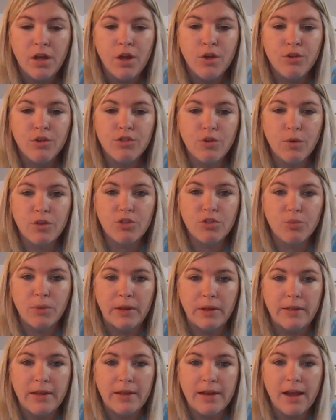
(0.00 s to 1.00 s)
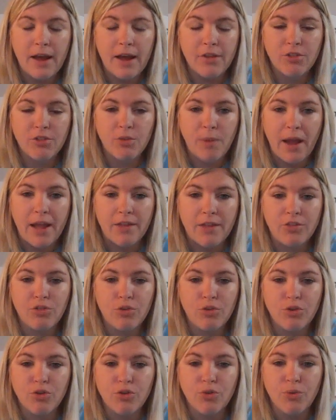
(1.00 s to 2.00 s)
So it's really nice way
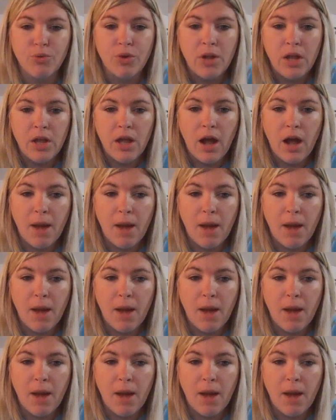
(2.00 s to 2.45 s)
to,